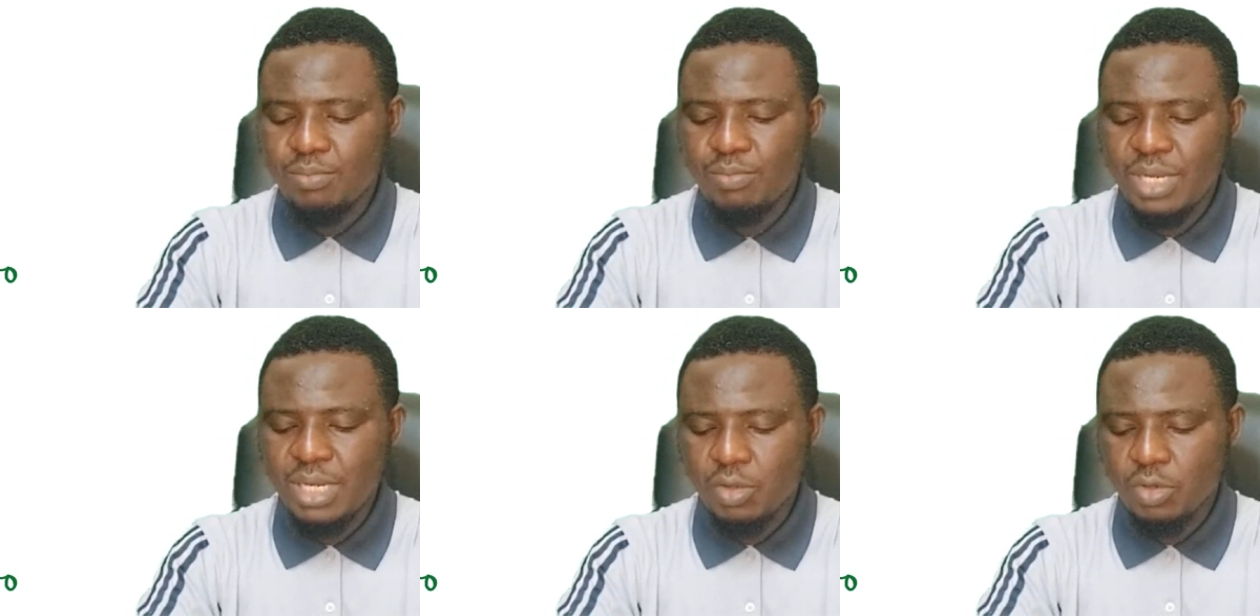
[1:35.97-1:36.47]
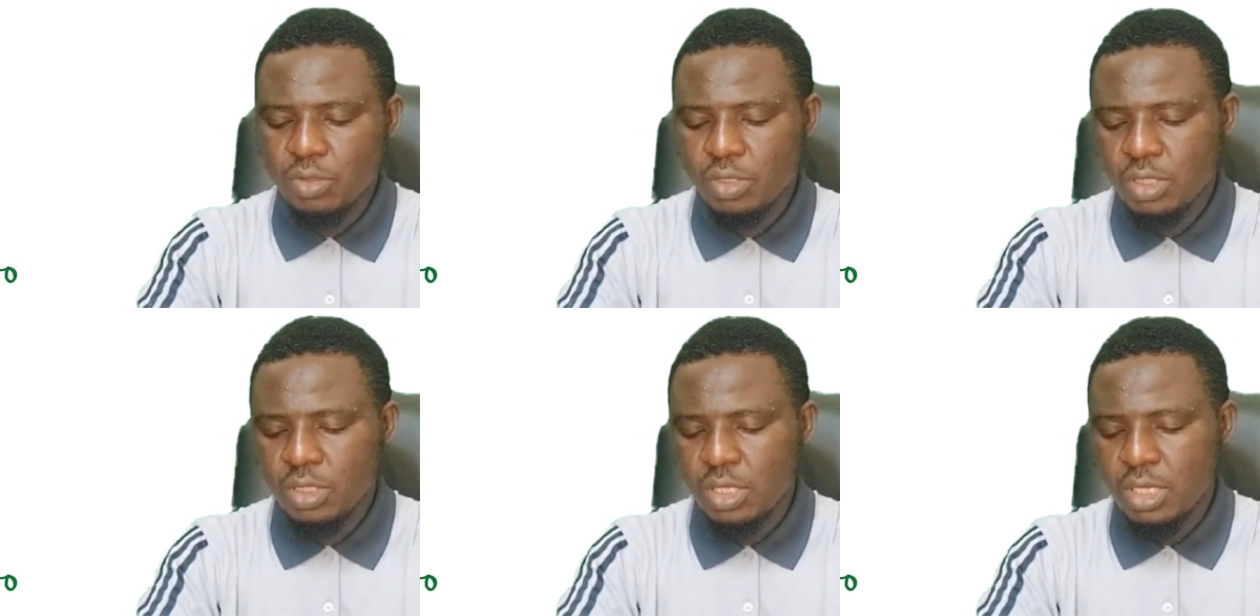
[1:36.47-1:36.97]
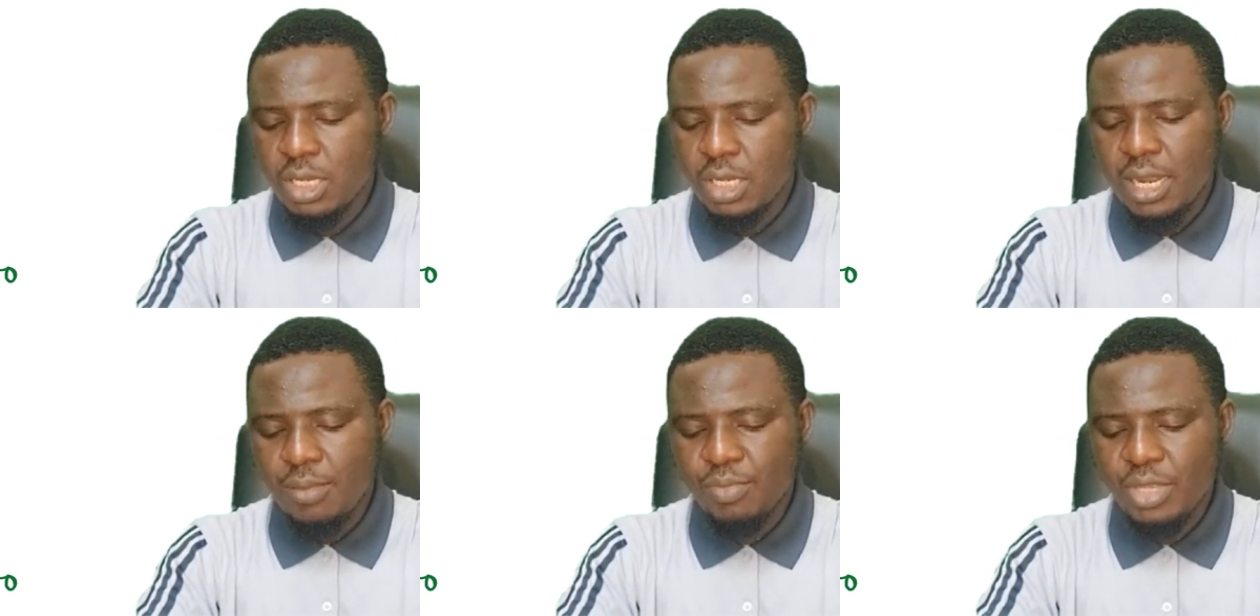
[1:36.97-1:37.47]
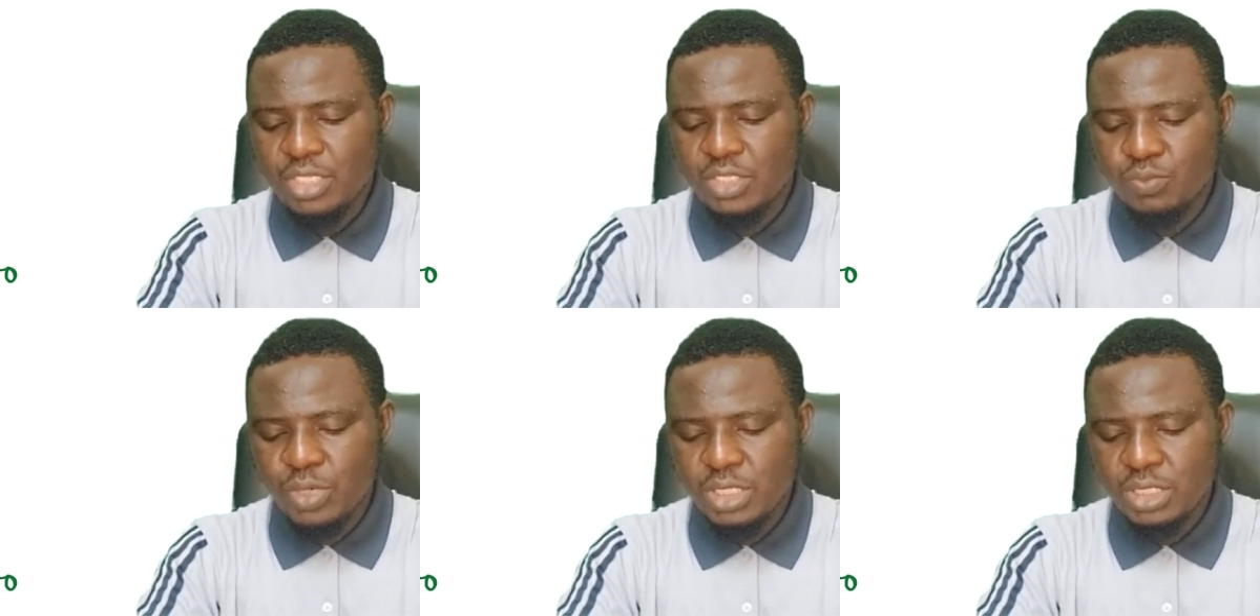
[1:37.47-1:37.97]
and a million
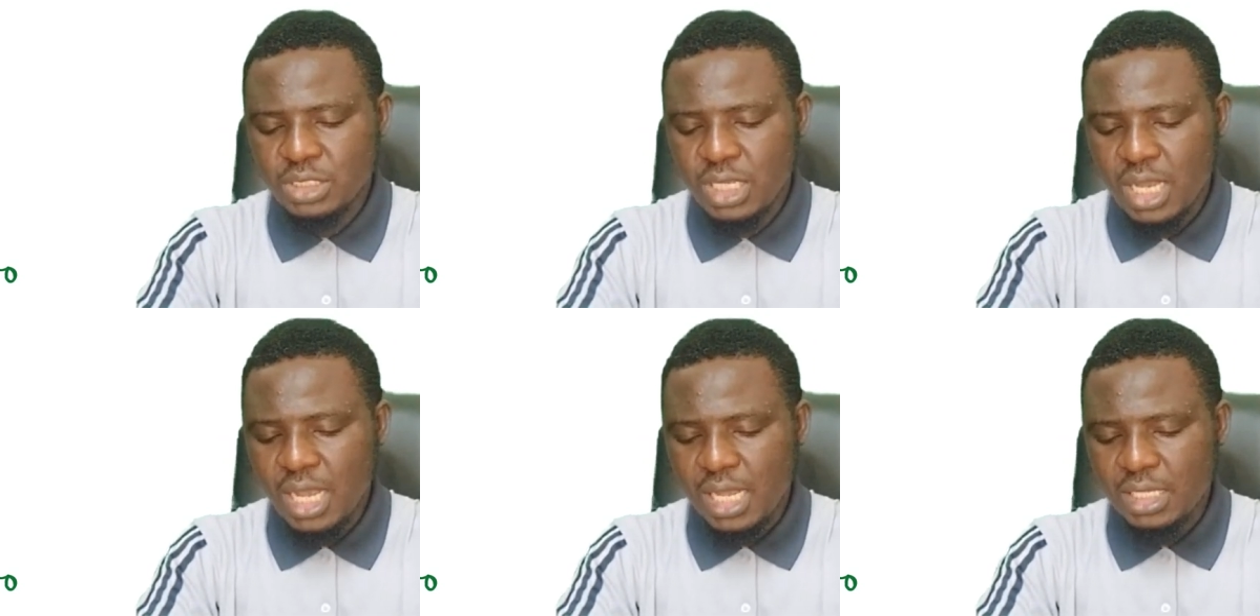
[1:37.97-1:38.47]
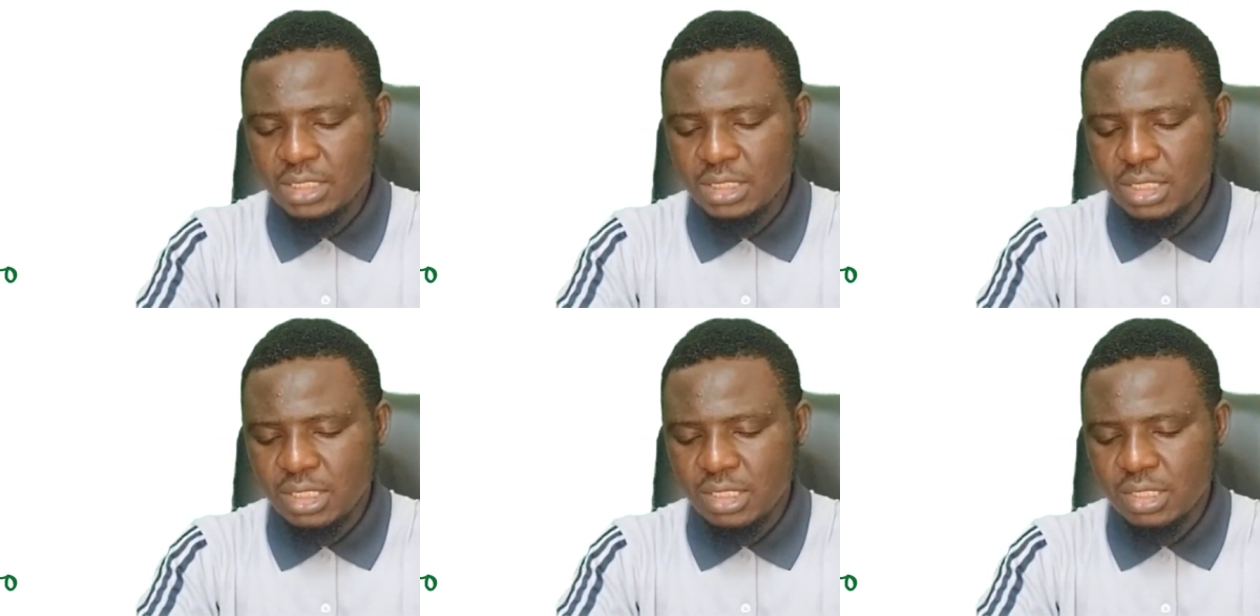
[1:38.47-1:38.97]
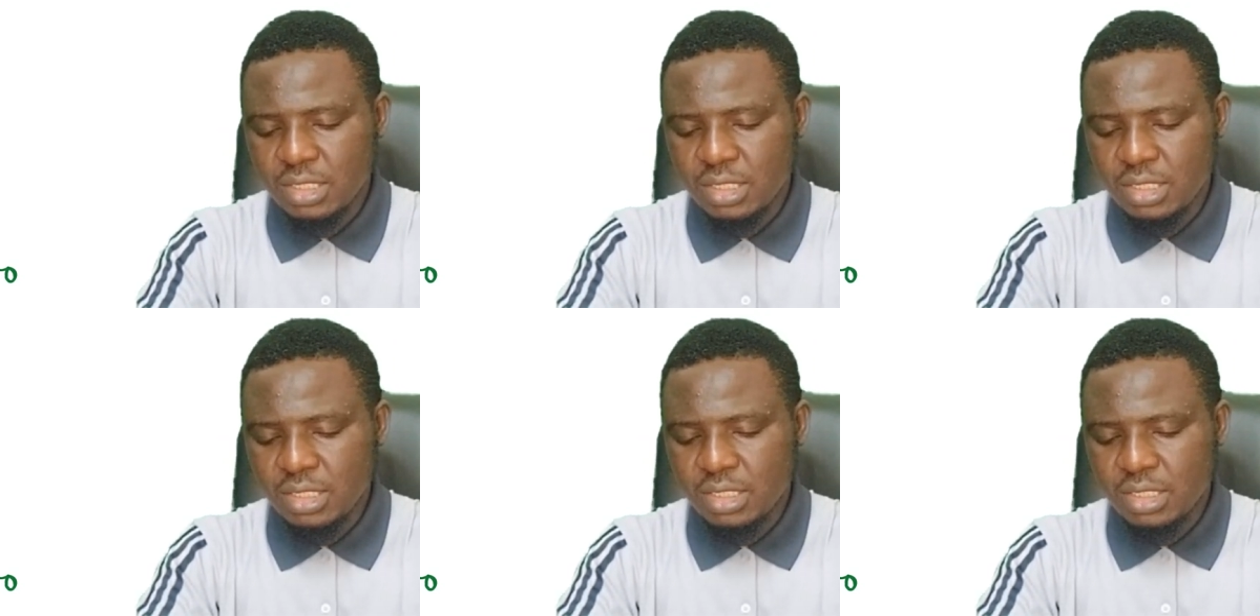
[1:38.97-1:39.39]
can be expressed as